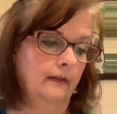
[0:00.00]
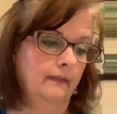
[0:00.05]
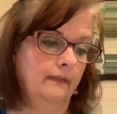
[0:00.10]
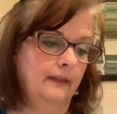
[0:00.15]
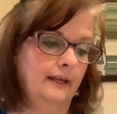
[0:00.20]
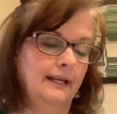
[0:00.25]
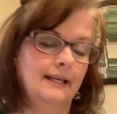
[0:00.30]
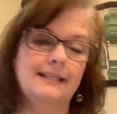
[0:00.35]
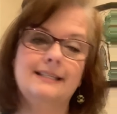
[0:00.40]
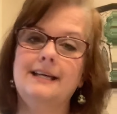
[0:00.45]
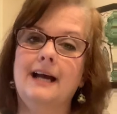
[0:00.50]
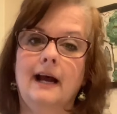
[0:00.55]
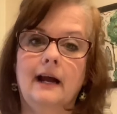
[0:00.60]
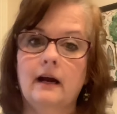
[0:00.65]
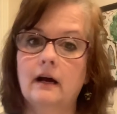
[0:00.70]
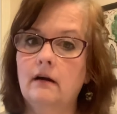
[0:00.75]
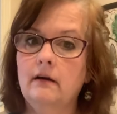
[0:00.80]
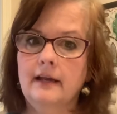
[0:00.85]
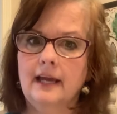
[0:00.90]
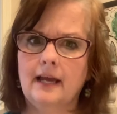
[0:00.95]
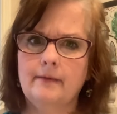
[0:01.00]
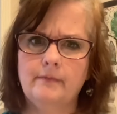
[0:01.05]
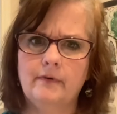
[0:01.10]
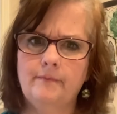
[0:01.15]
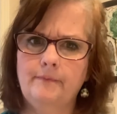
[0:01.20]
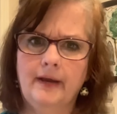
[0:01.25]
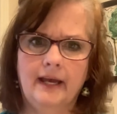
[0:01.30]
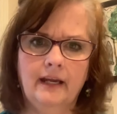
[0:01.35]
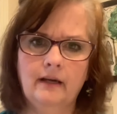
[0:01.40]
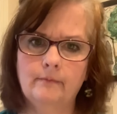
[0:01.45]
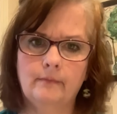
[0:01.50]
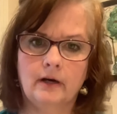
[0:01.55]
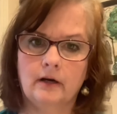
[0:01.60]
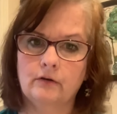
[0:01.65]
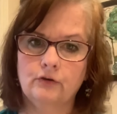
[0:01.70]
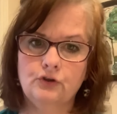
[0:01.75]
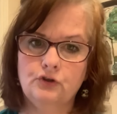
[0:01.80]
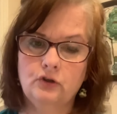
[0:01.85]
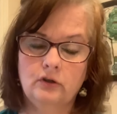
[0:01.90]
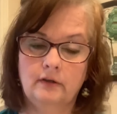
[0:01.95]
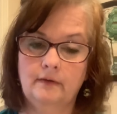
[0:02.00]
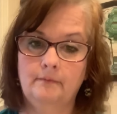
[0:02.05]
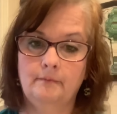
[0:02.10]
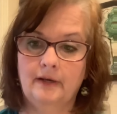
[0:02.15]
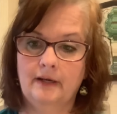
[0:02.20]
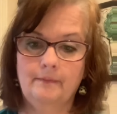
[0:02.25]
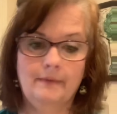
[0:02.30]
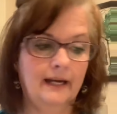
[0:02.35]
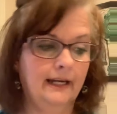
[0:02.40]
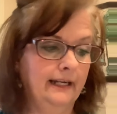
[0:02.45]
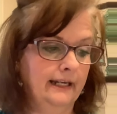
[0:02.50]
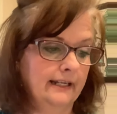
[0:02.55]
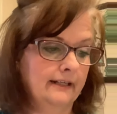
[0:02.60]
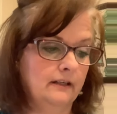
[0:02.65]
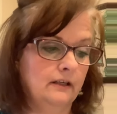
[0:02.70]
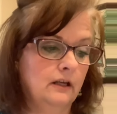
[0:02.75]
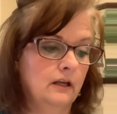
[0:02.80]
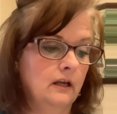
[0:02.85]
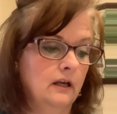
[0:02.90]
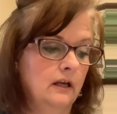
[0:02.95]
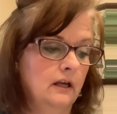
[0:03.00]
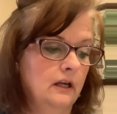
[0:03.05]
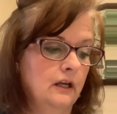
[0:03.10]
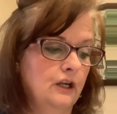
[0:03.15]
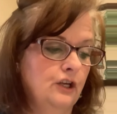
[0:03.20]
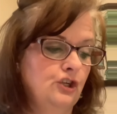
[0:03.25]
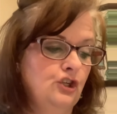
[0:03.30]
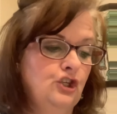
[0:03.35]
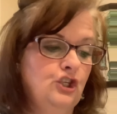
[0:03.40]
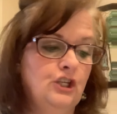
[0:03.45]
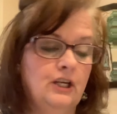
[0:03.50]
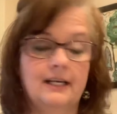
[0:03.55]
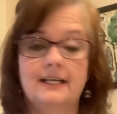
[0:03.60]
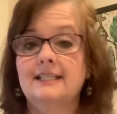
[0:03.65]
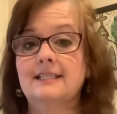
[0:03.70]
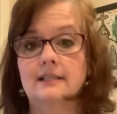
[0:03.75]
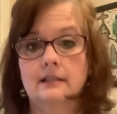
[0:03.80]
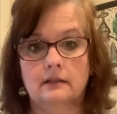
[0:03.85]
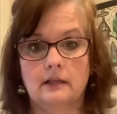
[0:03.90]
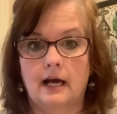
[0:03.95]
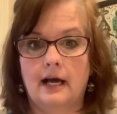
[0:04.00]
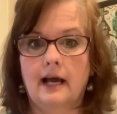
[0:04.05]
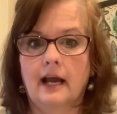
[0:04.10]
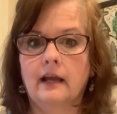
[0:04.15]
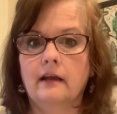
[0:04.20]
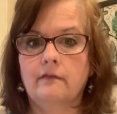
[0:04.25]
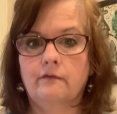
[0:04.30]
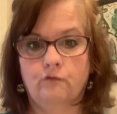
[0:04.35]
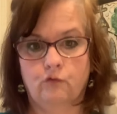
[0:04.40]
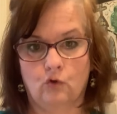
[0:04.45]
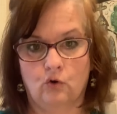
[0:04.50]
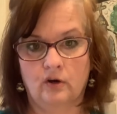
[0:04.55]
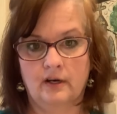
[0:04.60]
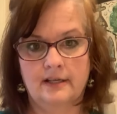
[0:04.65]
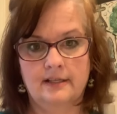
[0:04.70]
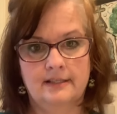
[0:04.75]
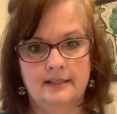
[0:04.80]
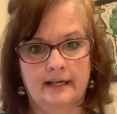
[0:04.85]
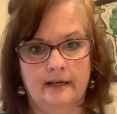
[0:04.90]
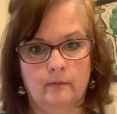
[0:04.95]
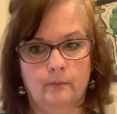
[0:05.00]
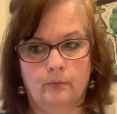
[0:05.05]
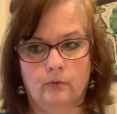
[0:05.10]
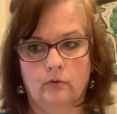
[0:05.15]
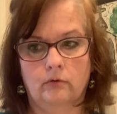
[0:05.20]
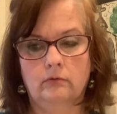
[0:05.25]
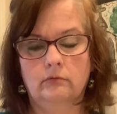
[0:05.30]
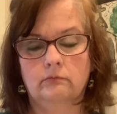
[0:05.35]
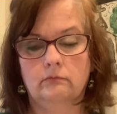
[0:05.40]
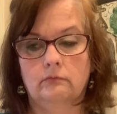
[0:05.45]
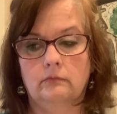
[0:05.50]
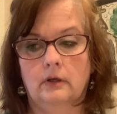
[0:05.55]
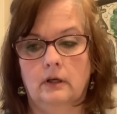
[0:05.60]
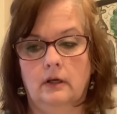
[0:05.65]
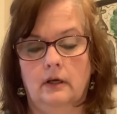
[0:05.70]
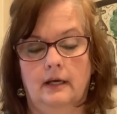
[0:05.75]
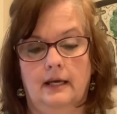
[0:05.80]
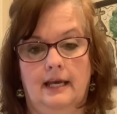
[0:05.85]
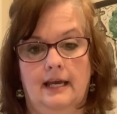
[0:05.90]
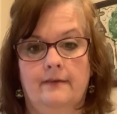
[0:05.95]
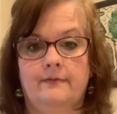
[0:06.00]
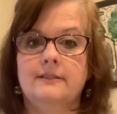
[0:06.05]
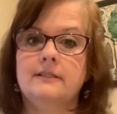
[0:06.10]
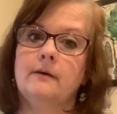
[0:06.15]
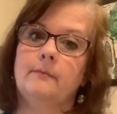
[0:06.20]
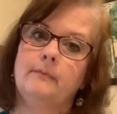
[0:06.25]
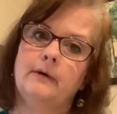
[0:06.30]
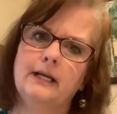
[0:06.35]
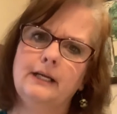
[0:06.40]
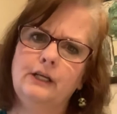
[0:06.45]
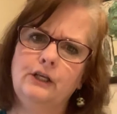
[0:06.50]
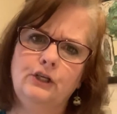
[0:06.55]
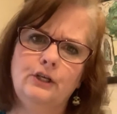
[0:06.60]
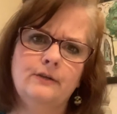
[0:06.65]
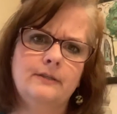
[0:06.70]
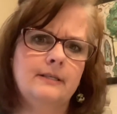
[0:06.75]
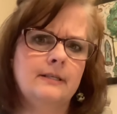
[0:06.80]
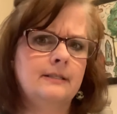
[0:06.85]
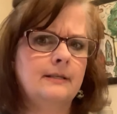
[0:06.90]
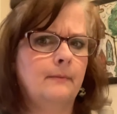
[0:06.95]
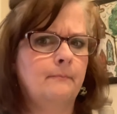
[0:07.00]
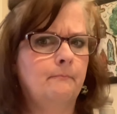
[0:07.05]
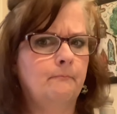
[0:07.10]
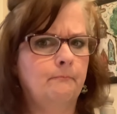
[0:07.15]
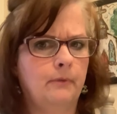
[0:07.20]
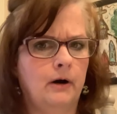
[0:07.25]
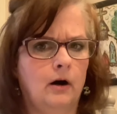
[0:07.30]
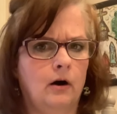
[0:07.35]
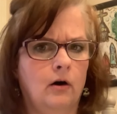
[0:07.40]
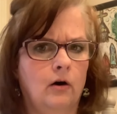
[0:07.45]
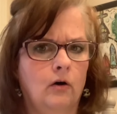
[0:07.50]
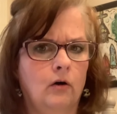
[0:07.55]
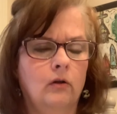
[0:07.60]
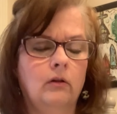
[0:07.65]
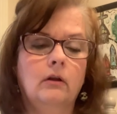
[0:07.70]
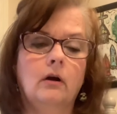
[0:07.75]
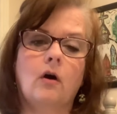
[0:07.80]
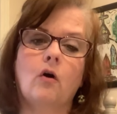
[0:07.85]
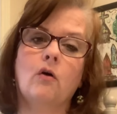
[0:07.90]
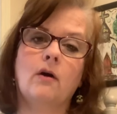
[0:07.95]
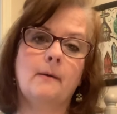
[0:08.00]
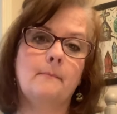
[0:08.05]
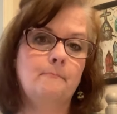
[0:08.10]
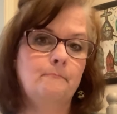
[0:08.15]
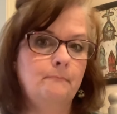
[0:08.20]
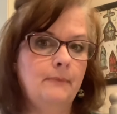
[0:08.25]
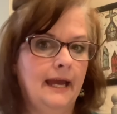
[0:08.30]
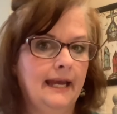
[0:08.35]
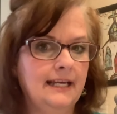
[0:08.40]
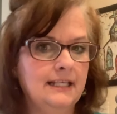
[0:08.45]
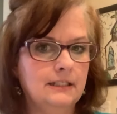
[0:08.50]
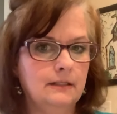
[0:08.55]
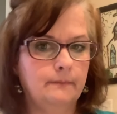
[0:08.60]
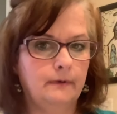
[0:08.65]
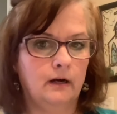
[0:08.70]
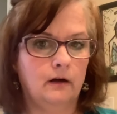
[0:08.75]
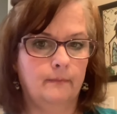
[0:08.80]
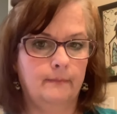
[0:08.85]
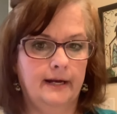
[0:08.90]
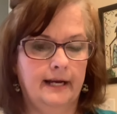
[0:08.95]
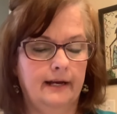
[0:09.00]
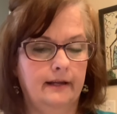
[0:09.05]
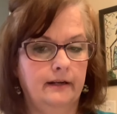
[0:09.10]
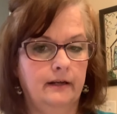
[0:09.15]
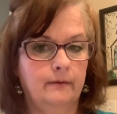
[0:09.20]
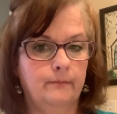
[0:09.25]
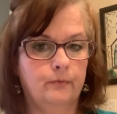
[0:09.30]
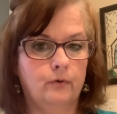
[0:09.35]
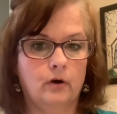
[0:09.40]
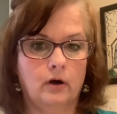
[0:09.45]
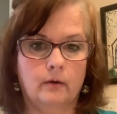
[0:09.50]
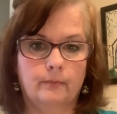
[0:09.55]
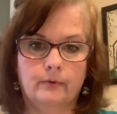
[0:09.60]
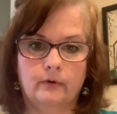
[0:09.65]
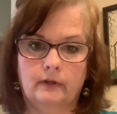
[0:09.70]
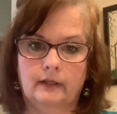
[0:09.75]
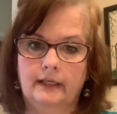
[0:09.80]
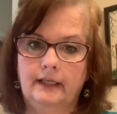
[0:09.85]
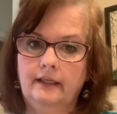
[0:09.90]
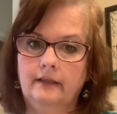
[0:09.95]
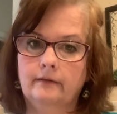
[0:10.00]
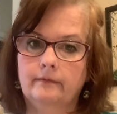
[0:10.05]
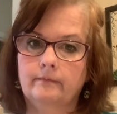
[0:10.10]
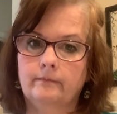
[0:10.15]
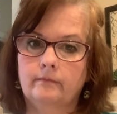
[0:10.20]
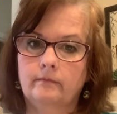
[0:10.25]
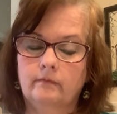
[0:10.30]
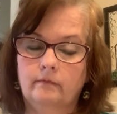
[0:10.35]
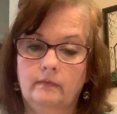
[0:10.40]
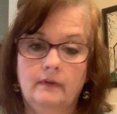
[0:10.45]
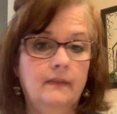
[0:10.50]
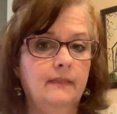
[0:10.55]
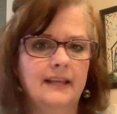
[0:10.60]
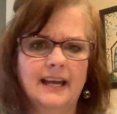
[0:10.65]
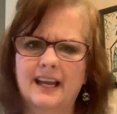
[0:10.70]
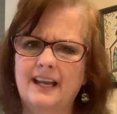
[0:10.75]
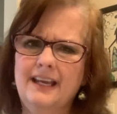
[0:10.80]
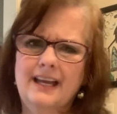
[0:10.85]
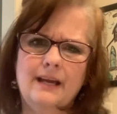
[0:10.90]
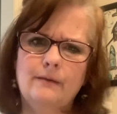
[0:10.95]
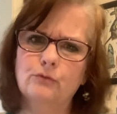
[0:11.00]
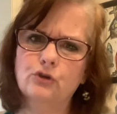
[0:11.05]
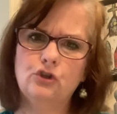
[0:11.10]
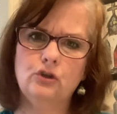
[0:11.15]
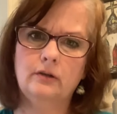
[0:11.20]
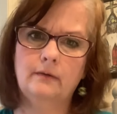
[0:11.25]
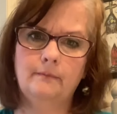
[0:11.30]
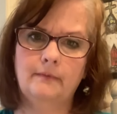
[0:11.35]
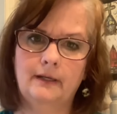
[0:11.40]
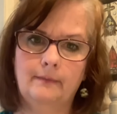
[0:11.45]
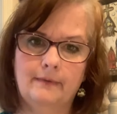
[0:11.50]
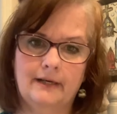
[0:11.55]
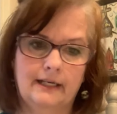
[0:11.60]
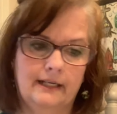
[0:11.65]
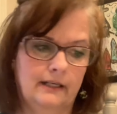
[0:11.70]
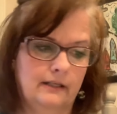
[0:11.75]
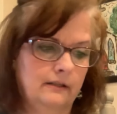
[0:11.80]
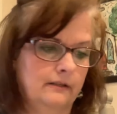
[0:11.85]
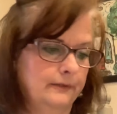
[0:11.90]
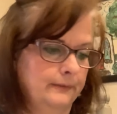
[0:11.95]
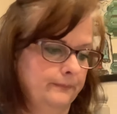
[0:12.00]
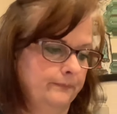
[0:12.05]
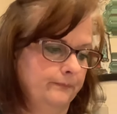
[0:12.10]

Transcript: the entire game of paintball shouldn't be banned. Just like, for example, if somebody uses a ball or a baseball bat improperly, then that game shouldn't be banned.